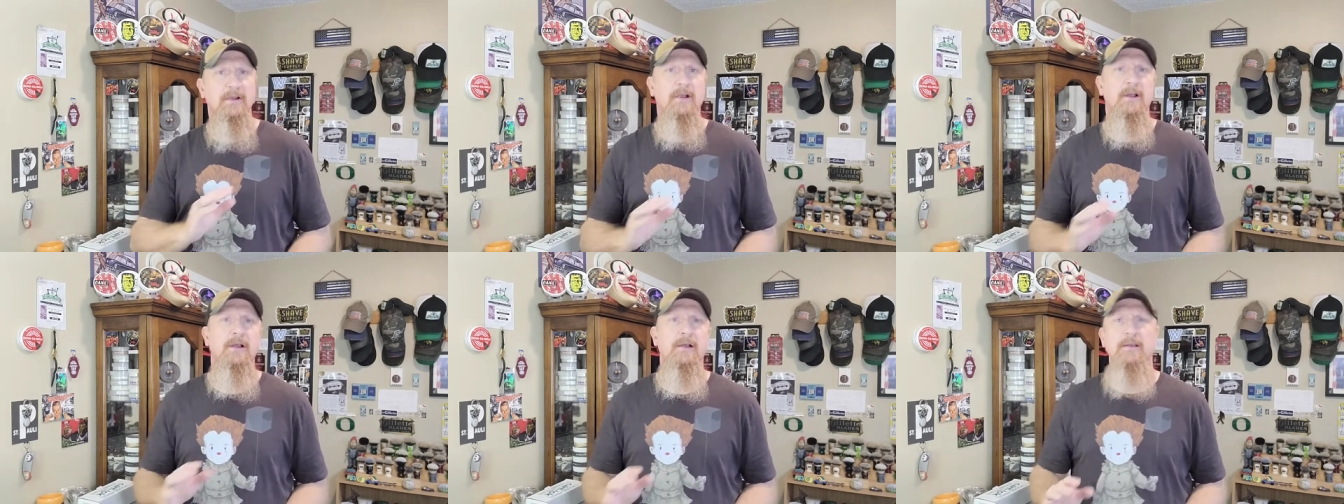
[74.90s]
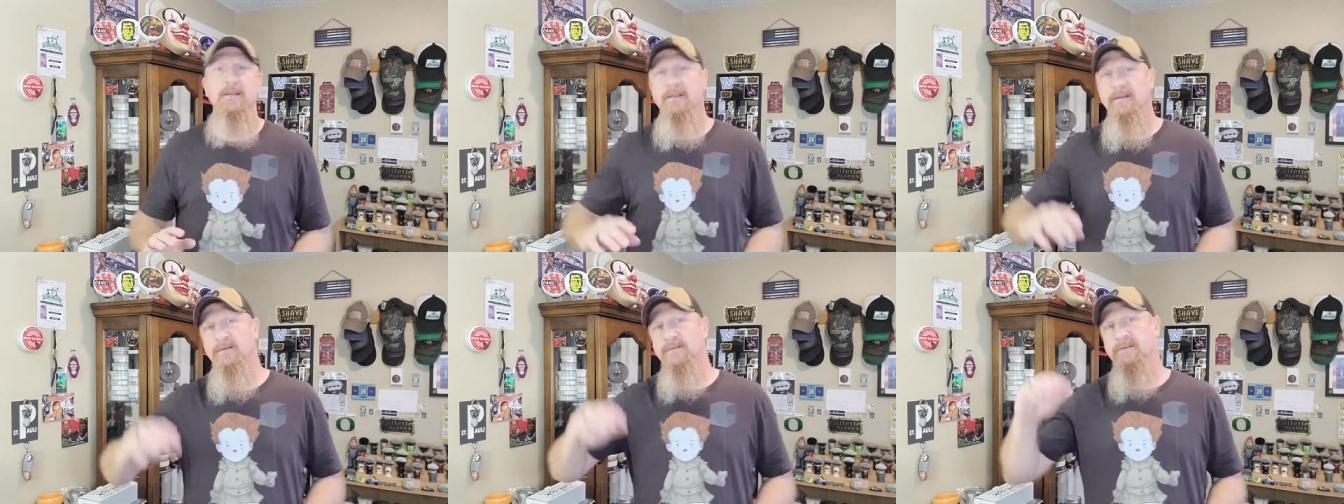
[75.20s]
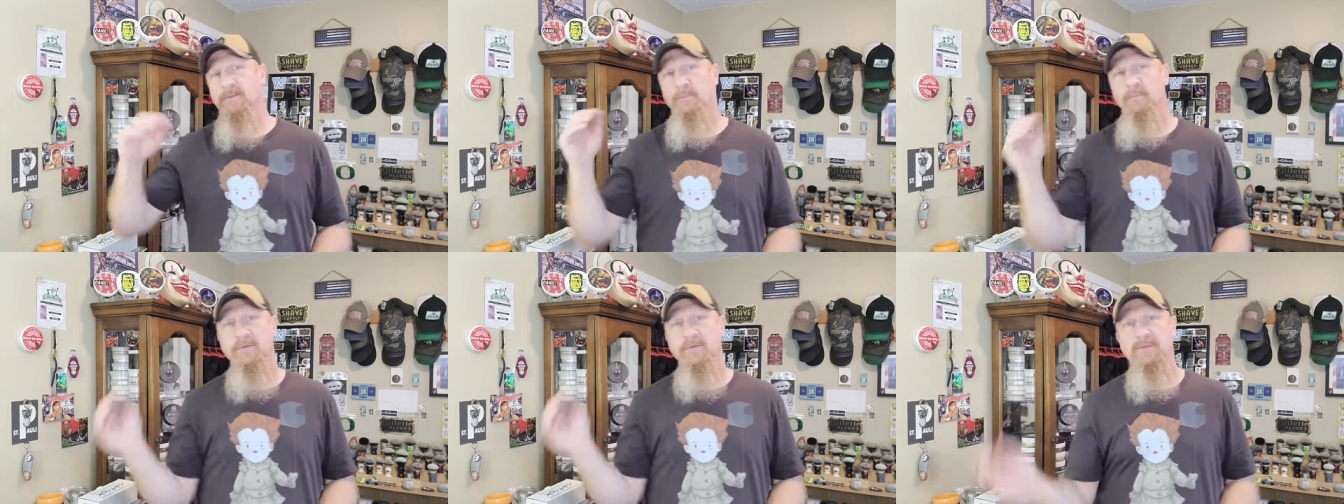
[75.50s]
hard
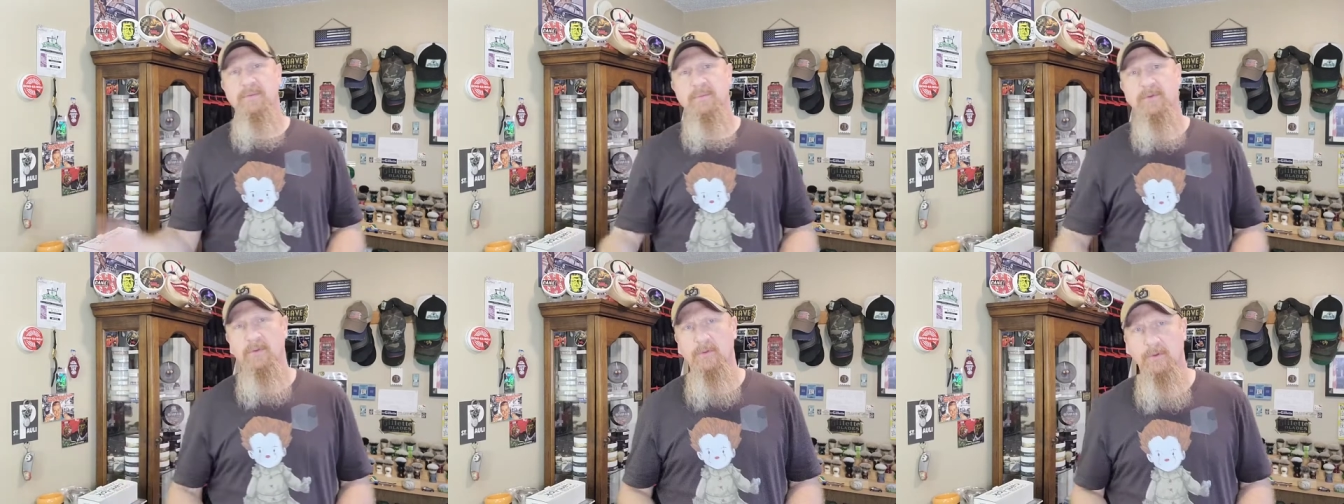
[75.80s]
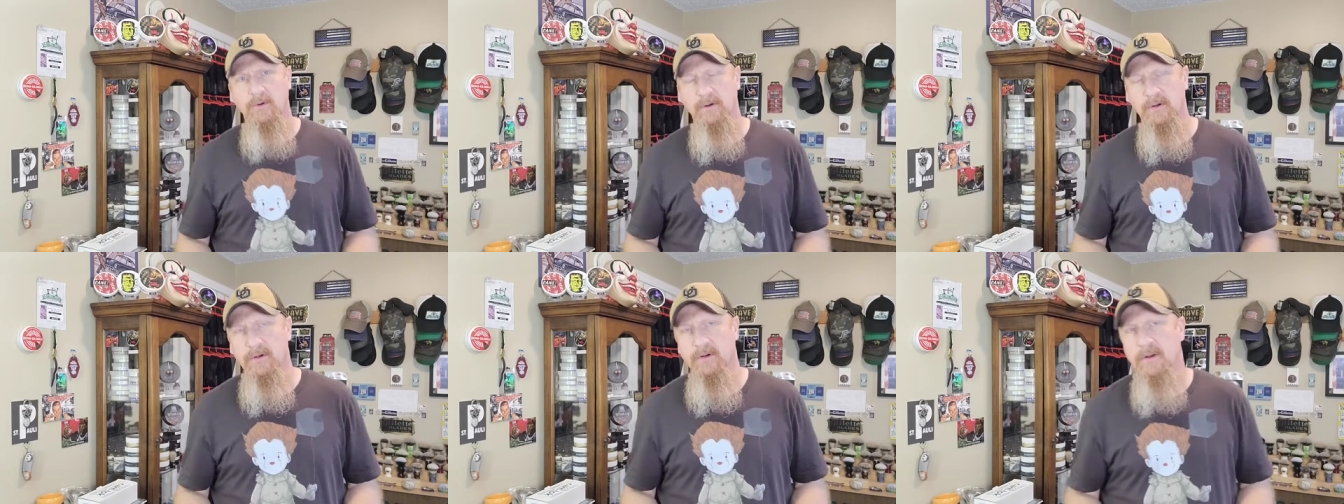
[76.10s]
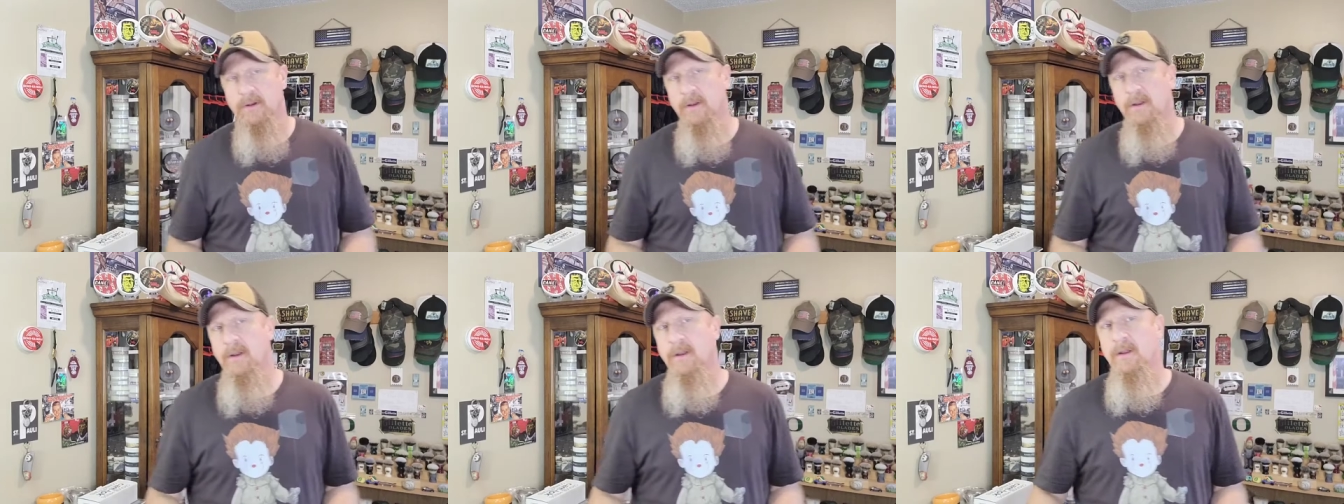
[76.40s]
to put them in order.
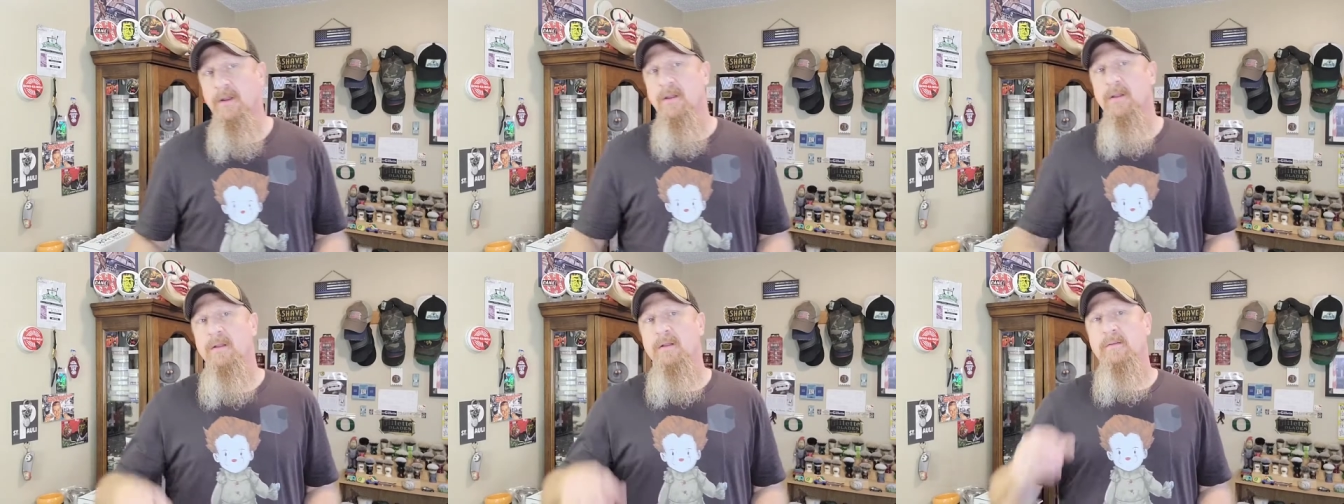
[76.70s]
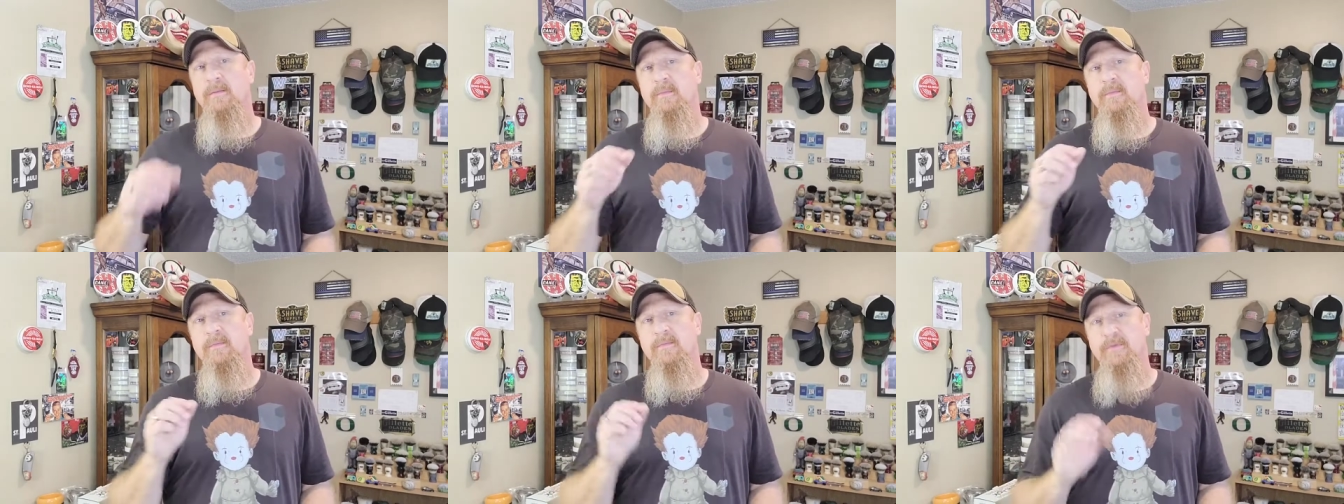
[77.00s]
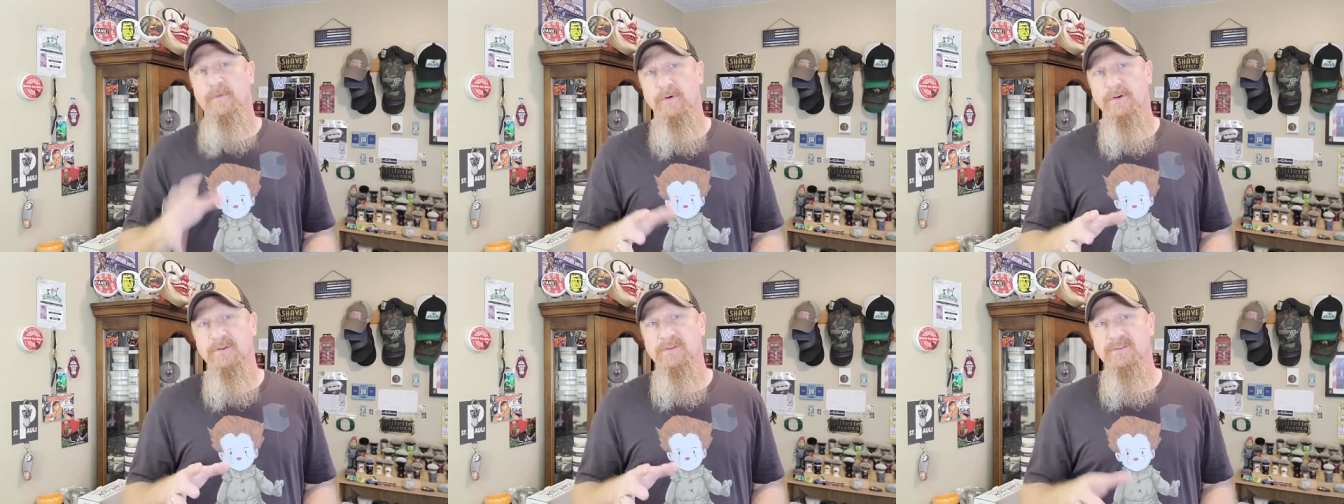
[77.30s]

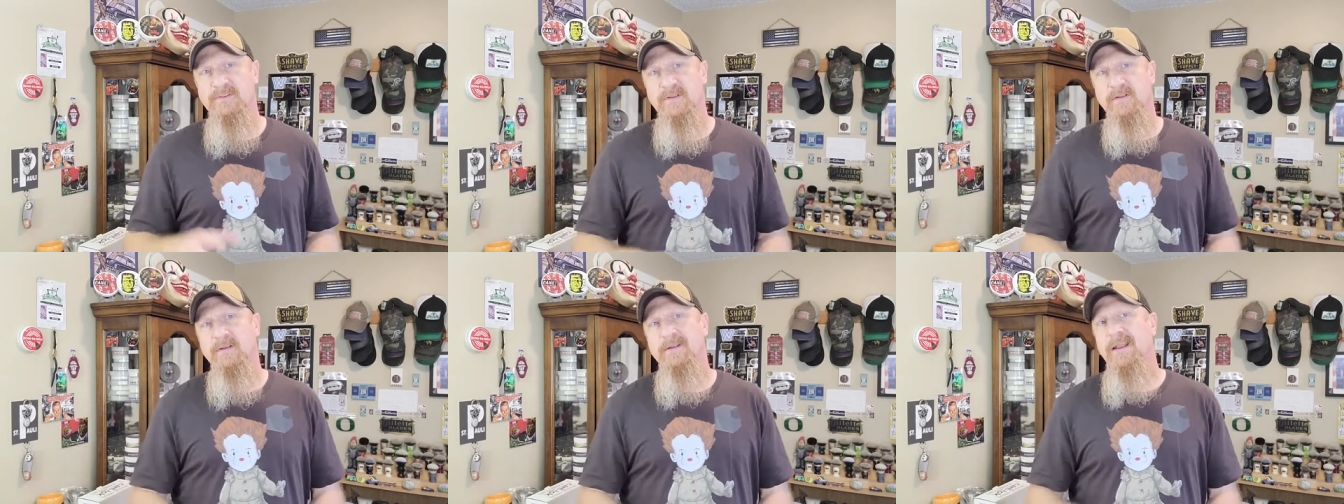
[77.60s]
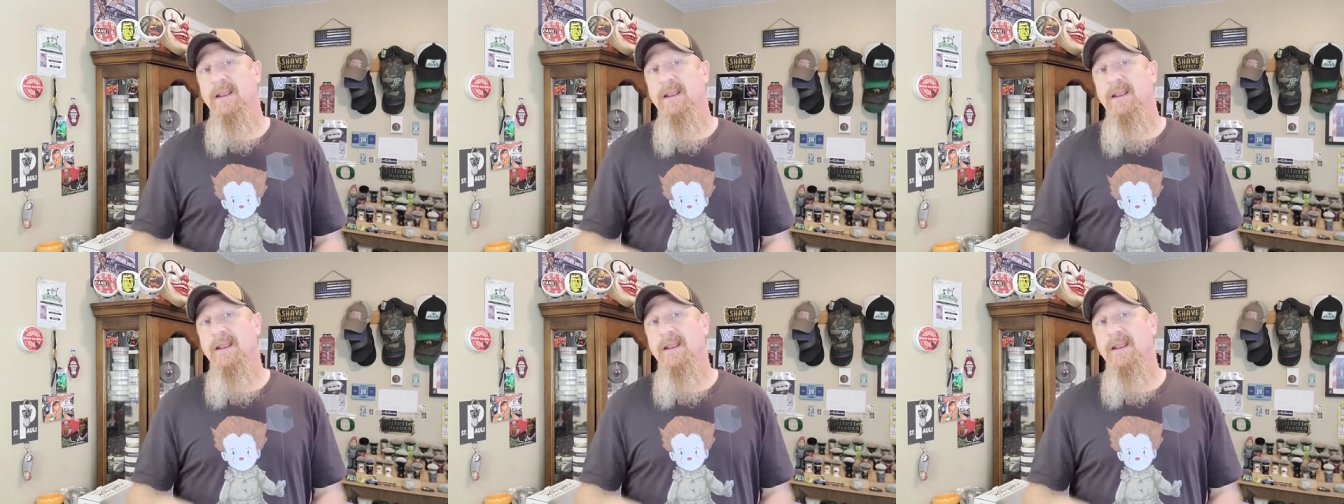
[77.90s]
First,